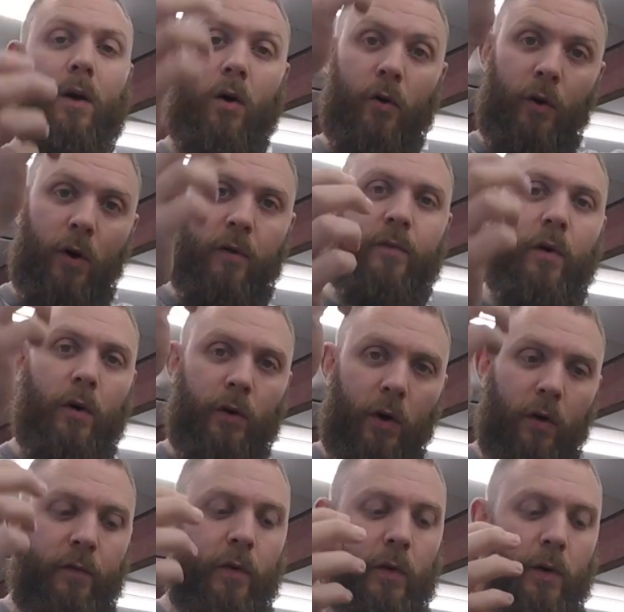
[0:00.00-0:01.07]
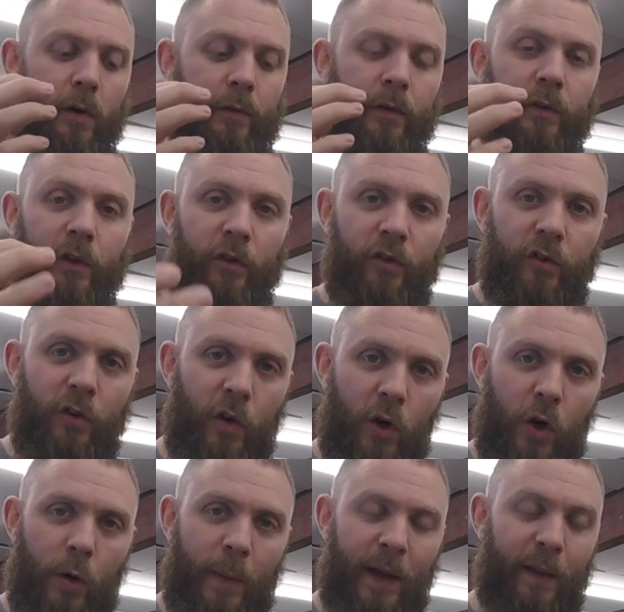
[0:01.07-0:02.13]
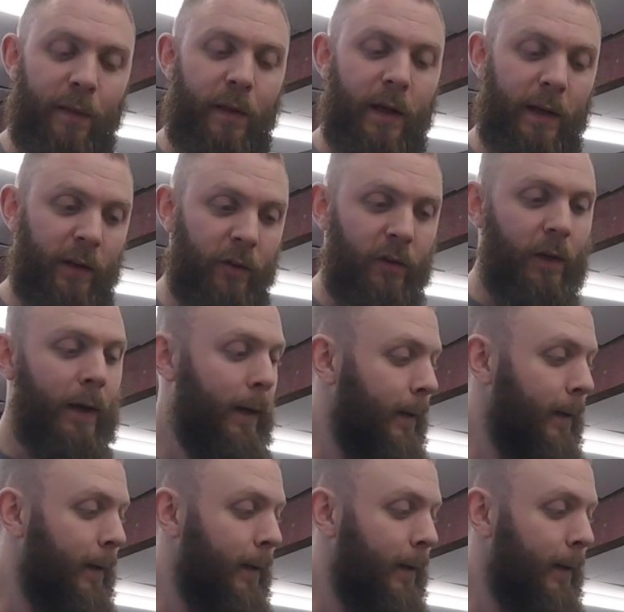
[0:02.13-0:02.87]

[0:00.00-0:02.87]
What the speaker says: it on, off, and disturbing things.